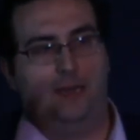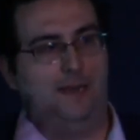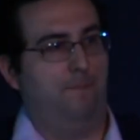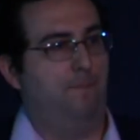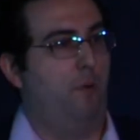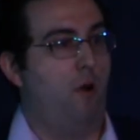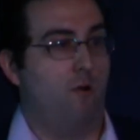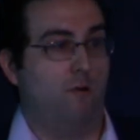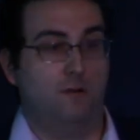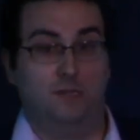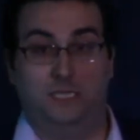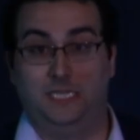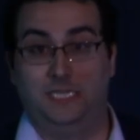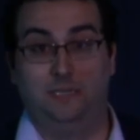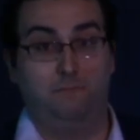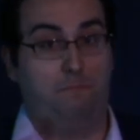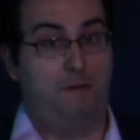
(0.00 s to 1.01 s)

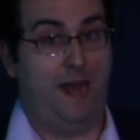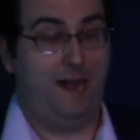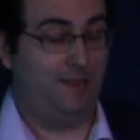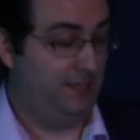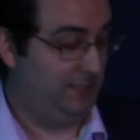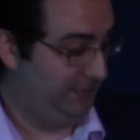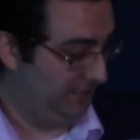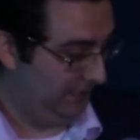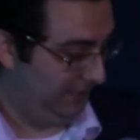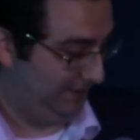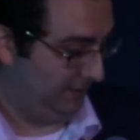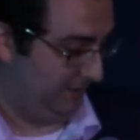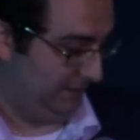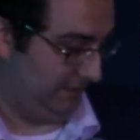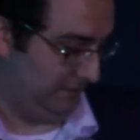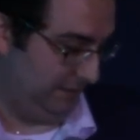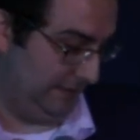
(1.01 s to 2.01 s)
partisan
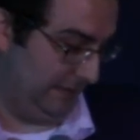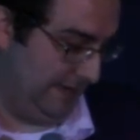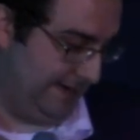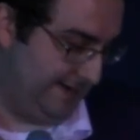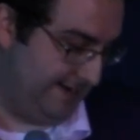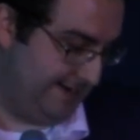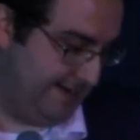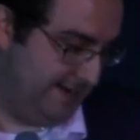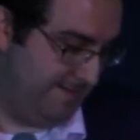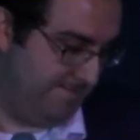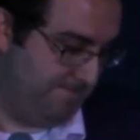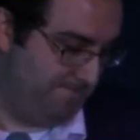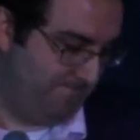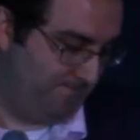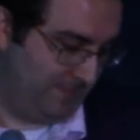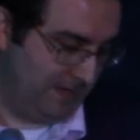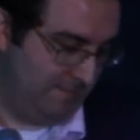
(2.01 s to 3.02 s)
politics.
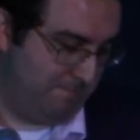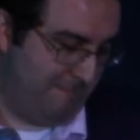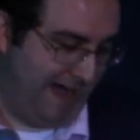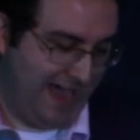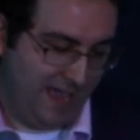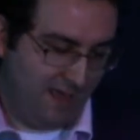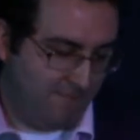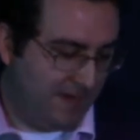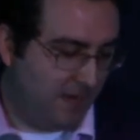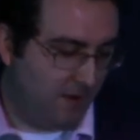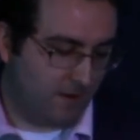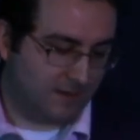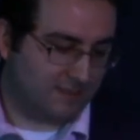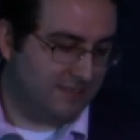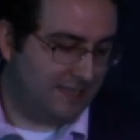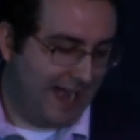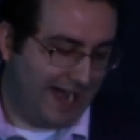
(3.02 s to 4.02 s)
My aim here
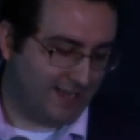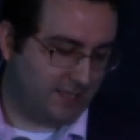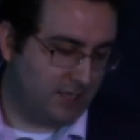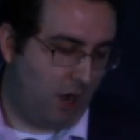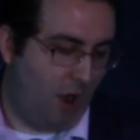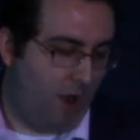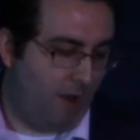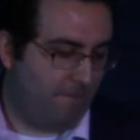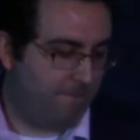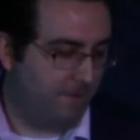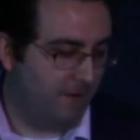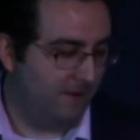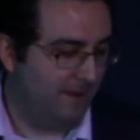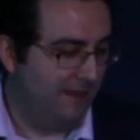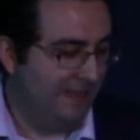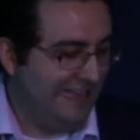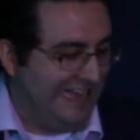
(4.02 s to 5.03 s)
is not to offer
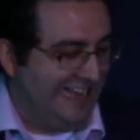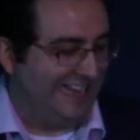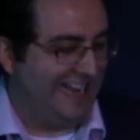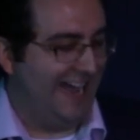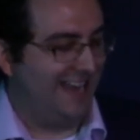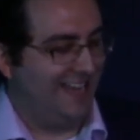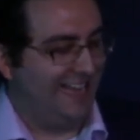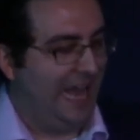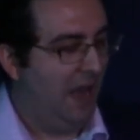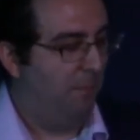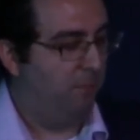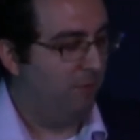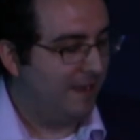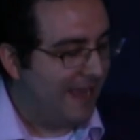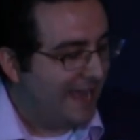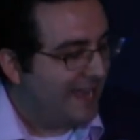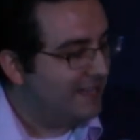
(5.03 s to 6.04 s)
a kind of
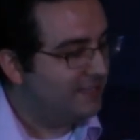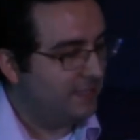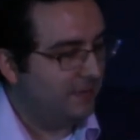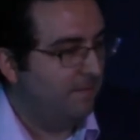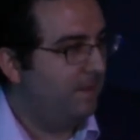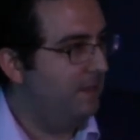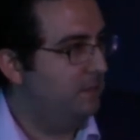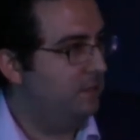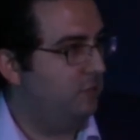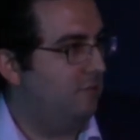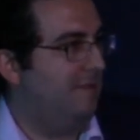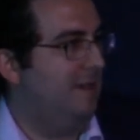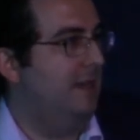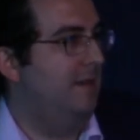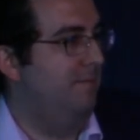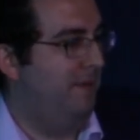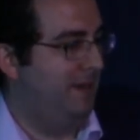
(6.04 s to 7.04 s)
comprehensive
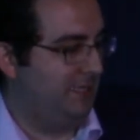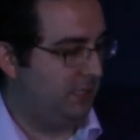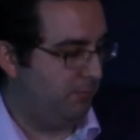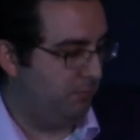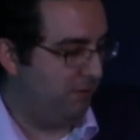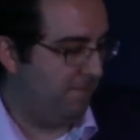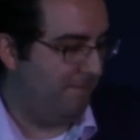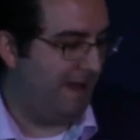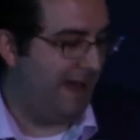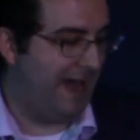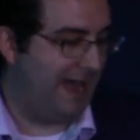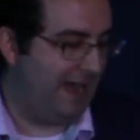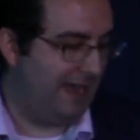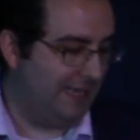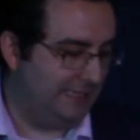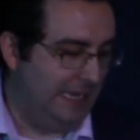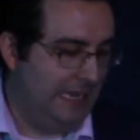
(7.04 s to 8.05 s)
history, but to
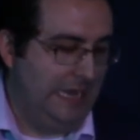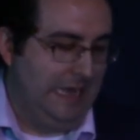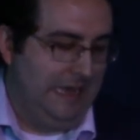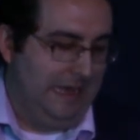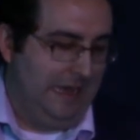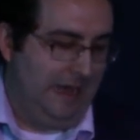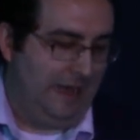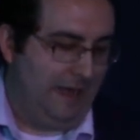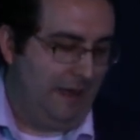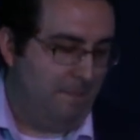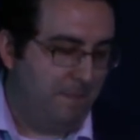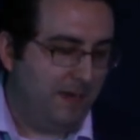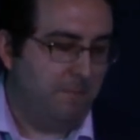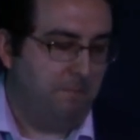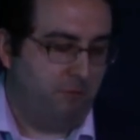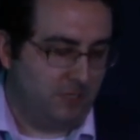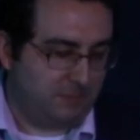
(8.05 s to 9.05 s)
provide a bit
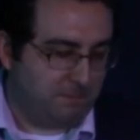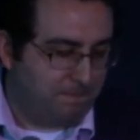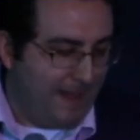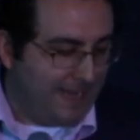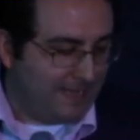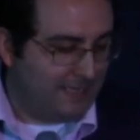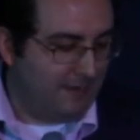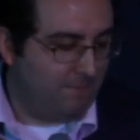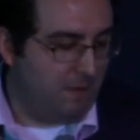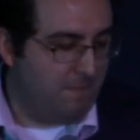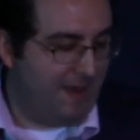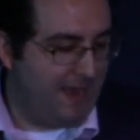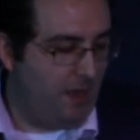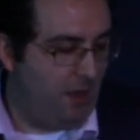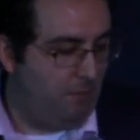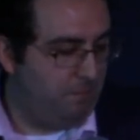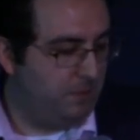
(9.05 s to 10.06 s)
of perspective that might
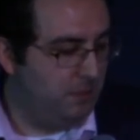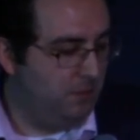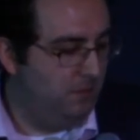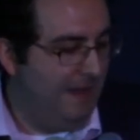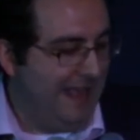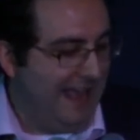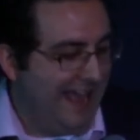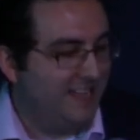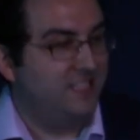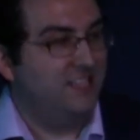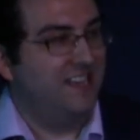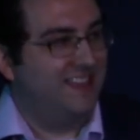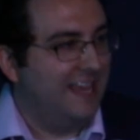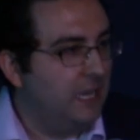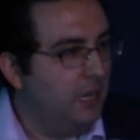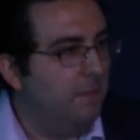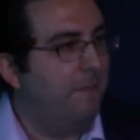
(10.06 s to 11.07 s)
help you as you
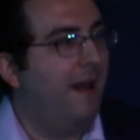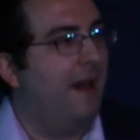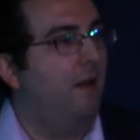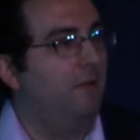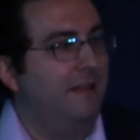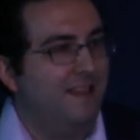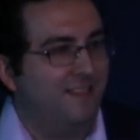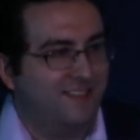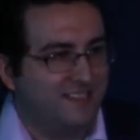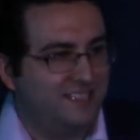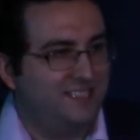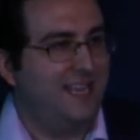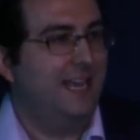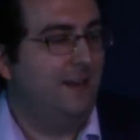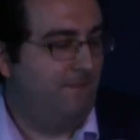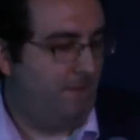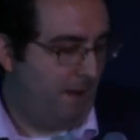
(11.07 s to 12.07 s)
think about the
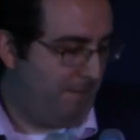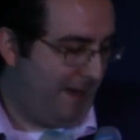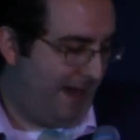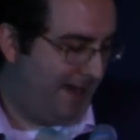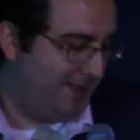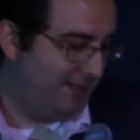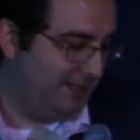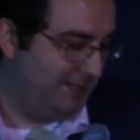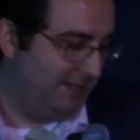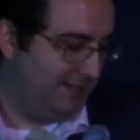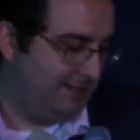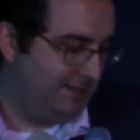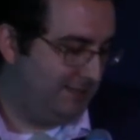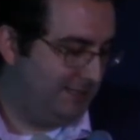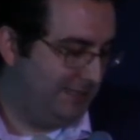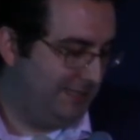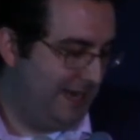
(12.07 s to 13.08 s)
state of our politics
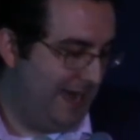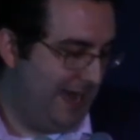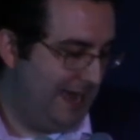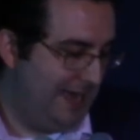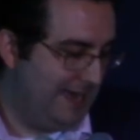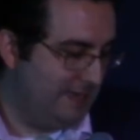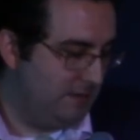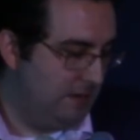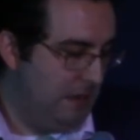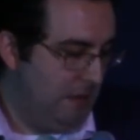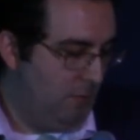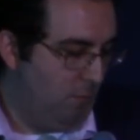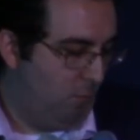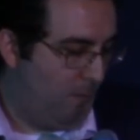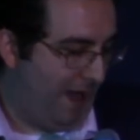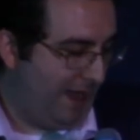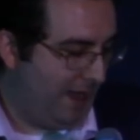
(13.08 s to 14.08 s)
today and
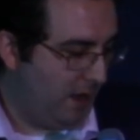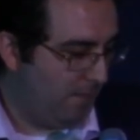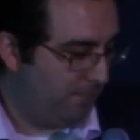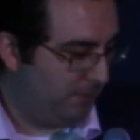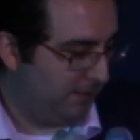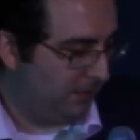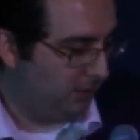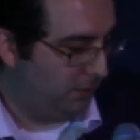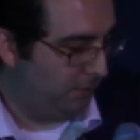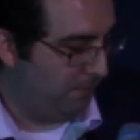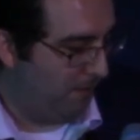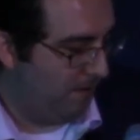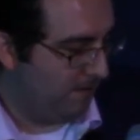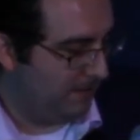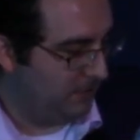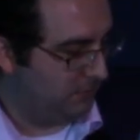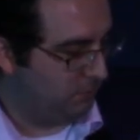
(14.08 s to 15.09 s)
why our political
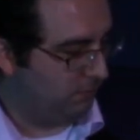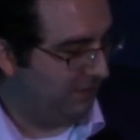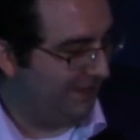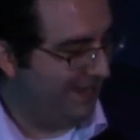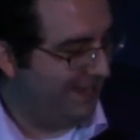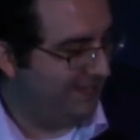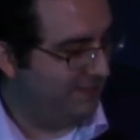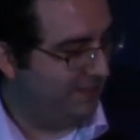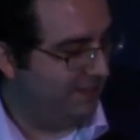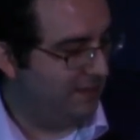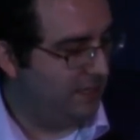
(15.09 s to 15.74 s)
parties relate to the